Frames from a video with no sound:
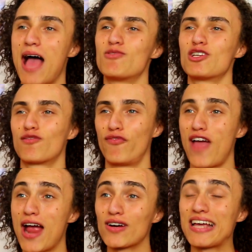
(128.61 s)
I'm just
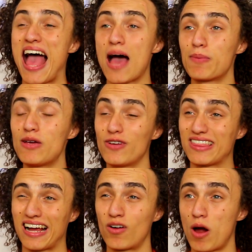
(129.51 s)
very happy with
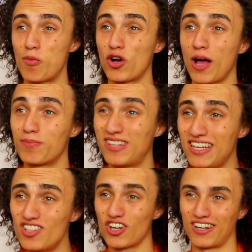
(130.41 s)
the Kwebbelkop
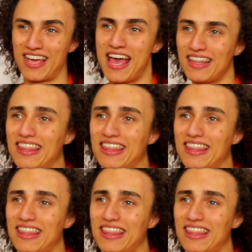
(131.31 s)
t-shirt.